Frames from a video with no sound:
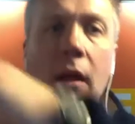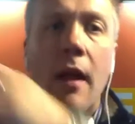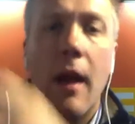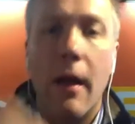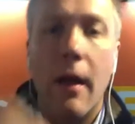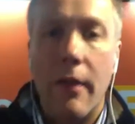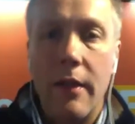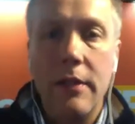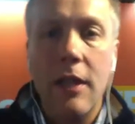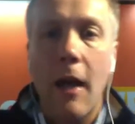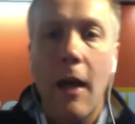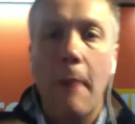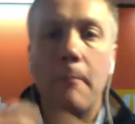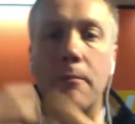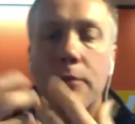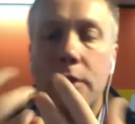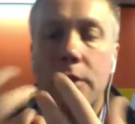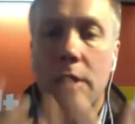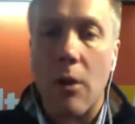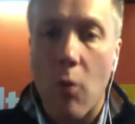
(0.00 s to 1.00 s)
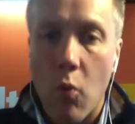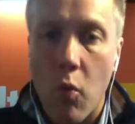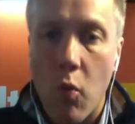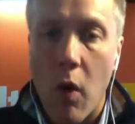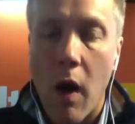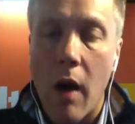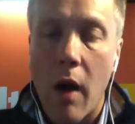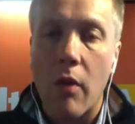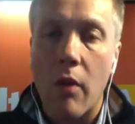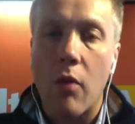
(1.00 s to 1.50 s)
And this happens
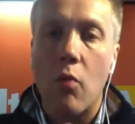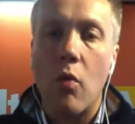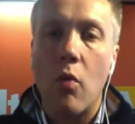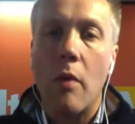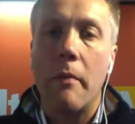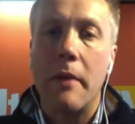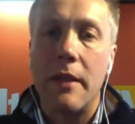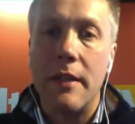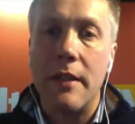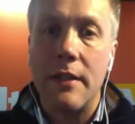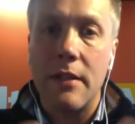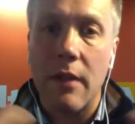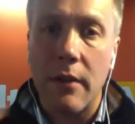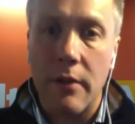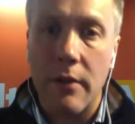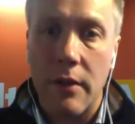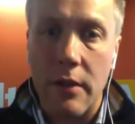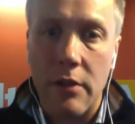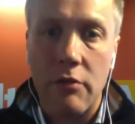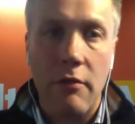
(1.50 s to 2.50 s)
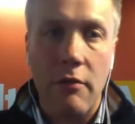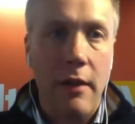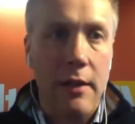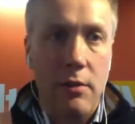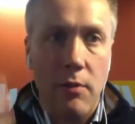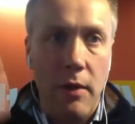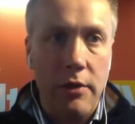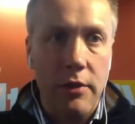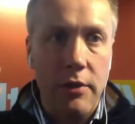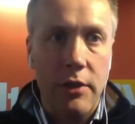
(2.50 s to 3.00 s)
while the woman is under
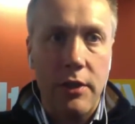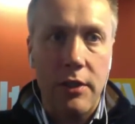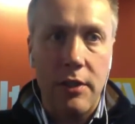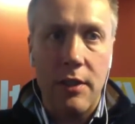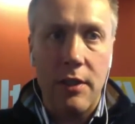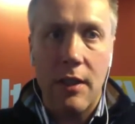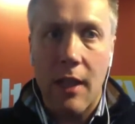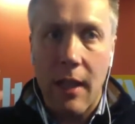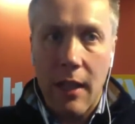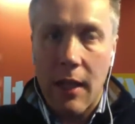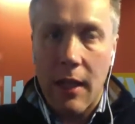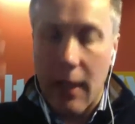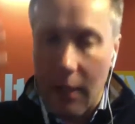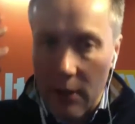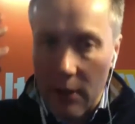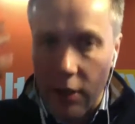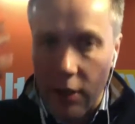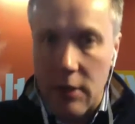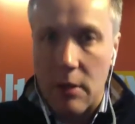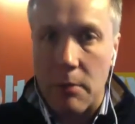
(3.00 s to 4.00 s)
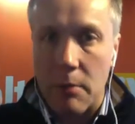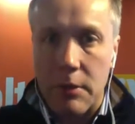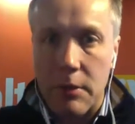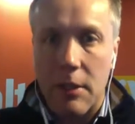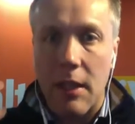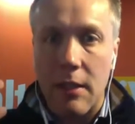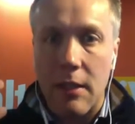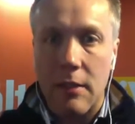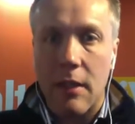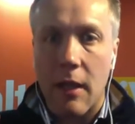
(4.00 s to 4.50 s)
stress, while she's thinking, she's
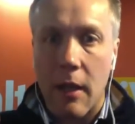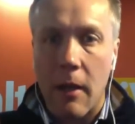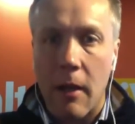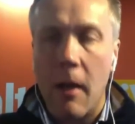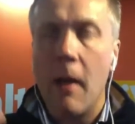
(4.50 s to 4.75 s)
obsessing,